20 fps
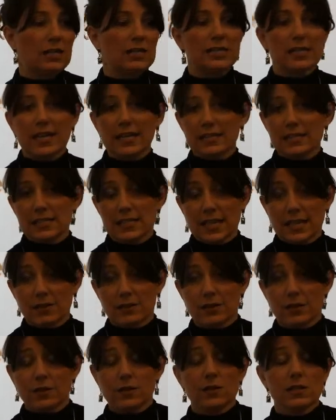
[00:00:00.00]
state
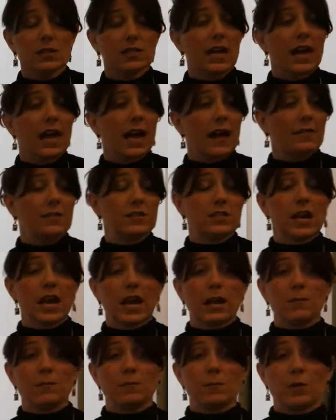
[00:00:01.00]
standards at the
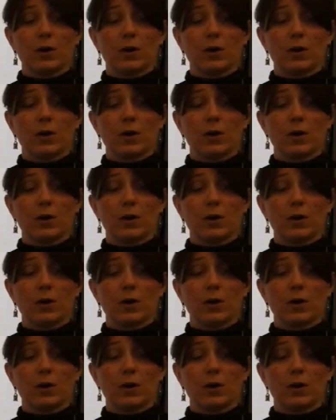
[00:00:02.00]
time.